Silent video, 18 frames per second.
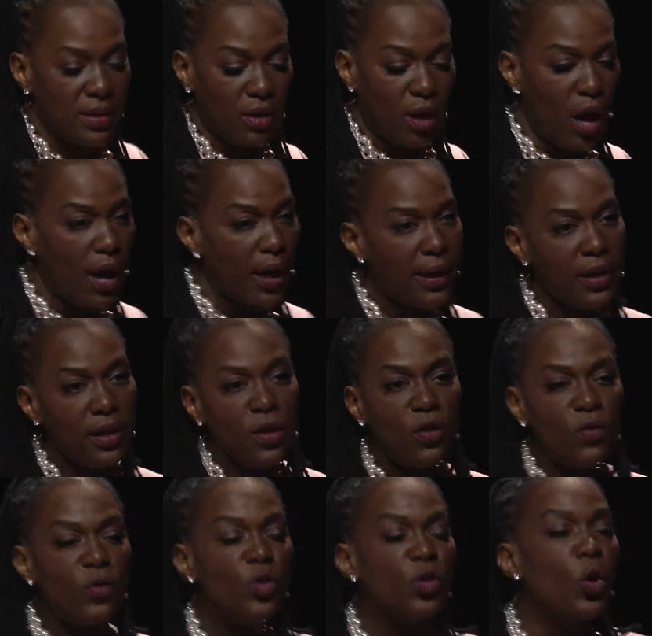kind
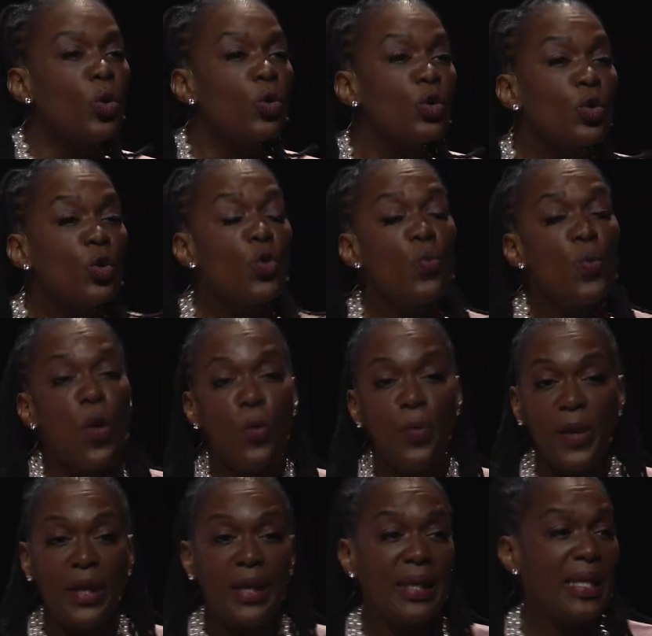of social
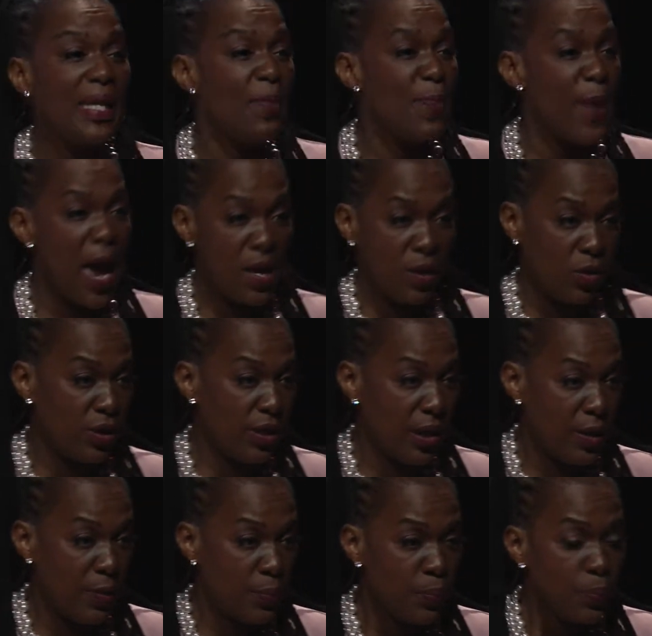mobility
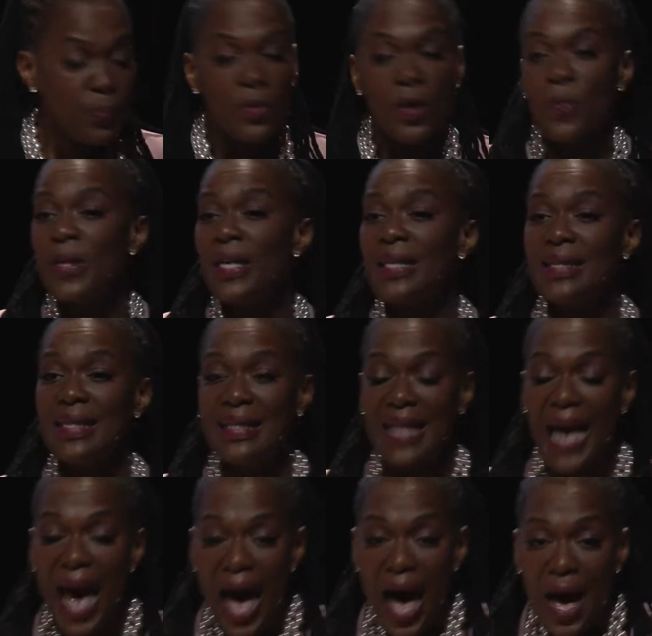penalty, because
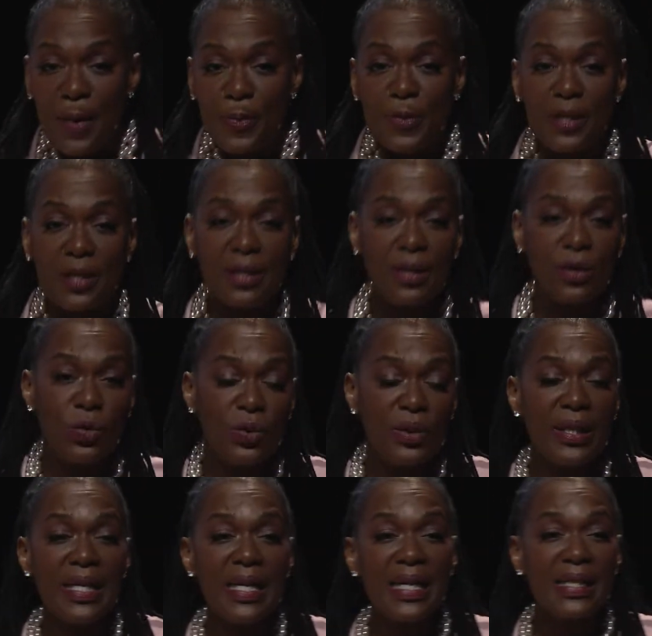it's
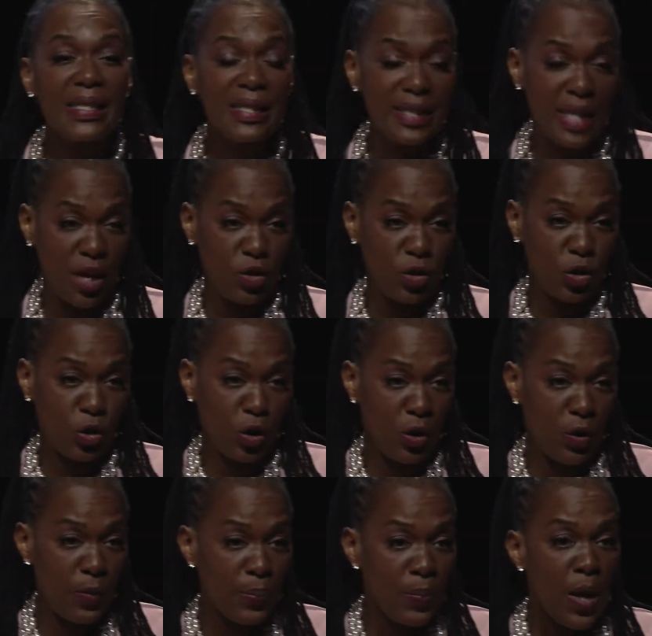absolutely
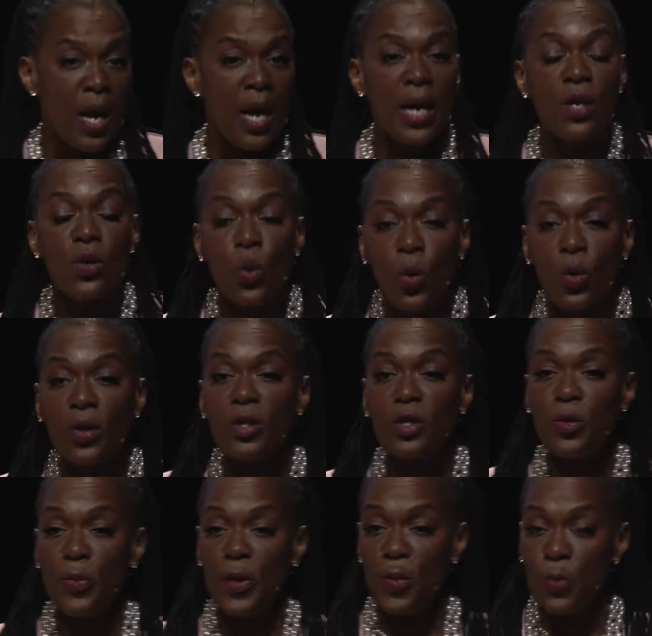essential in order
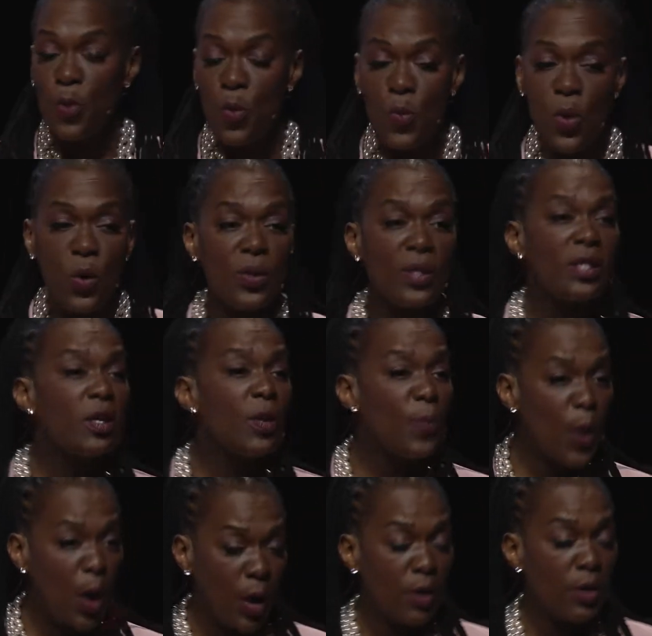to be promoted to
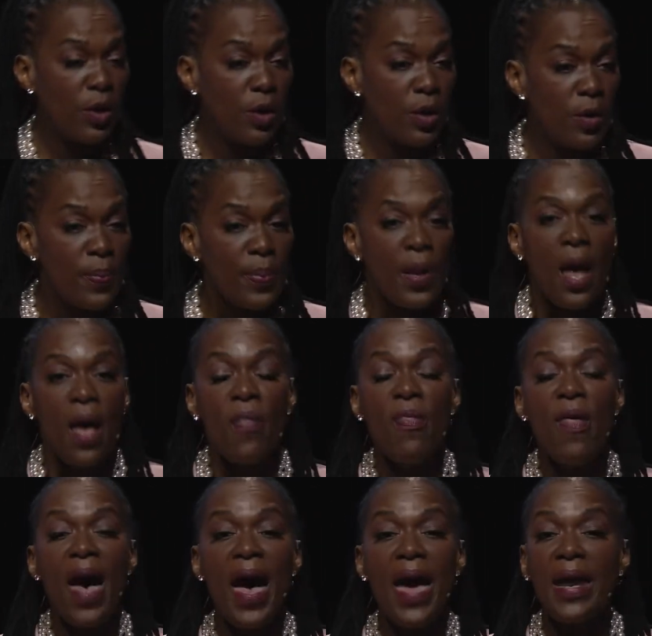partner
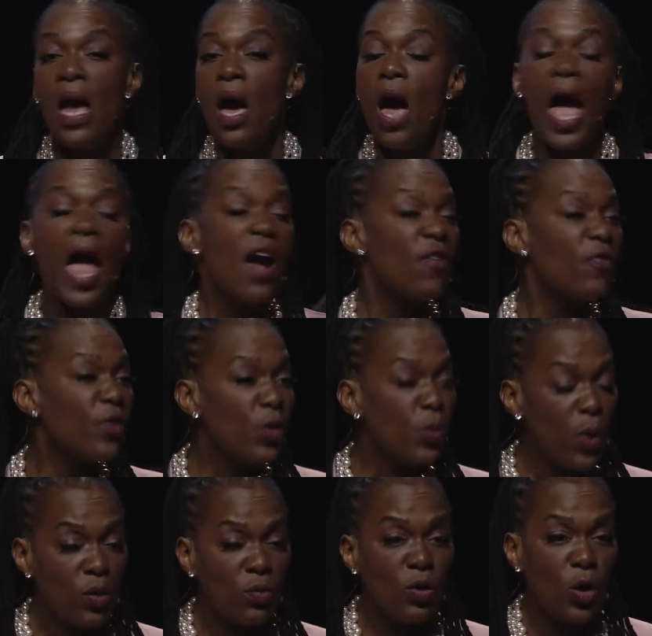that
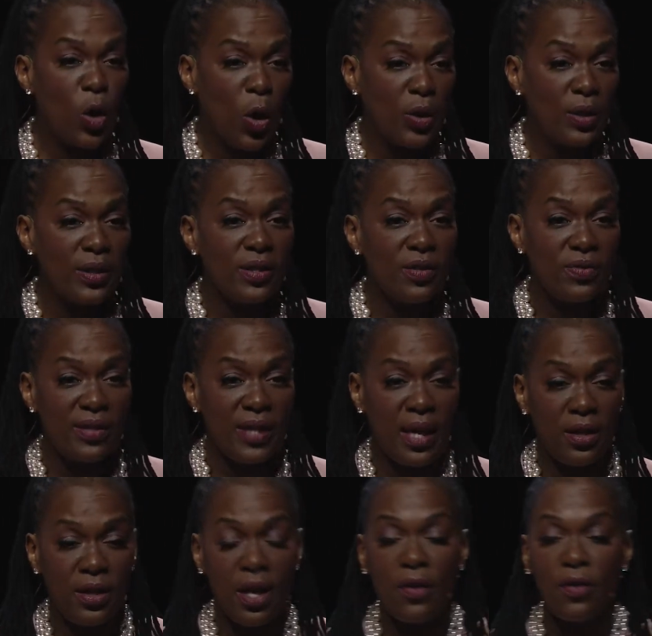everyone, regardless
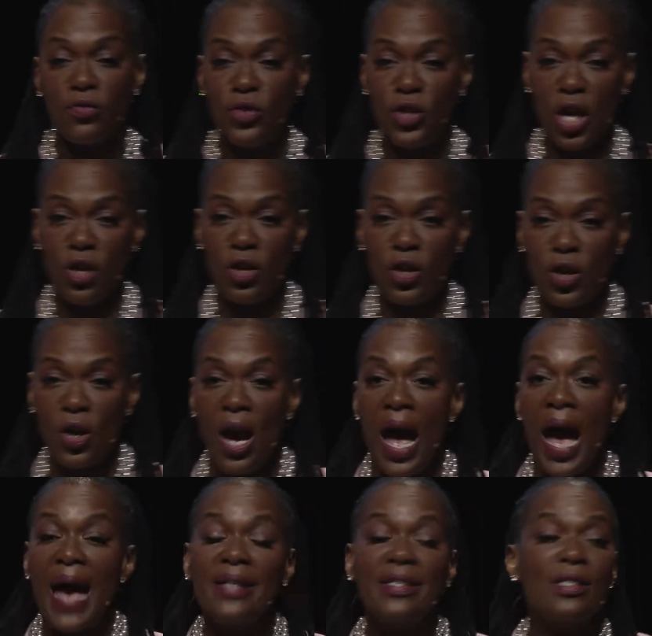of gender,
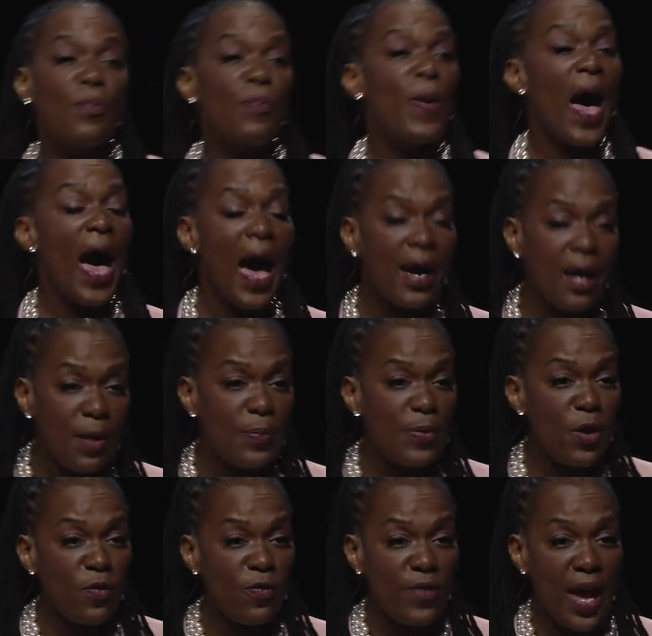has to pack up
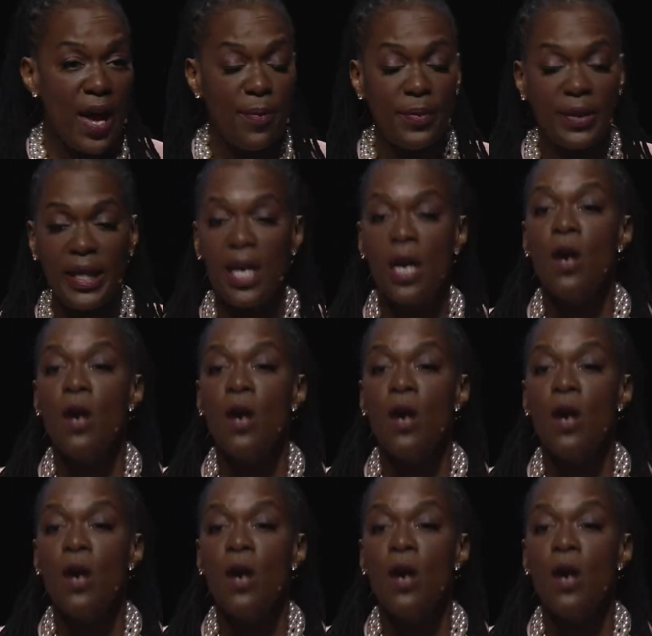their family,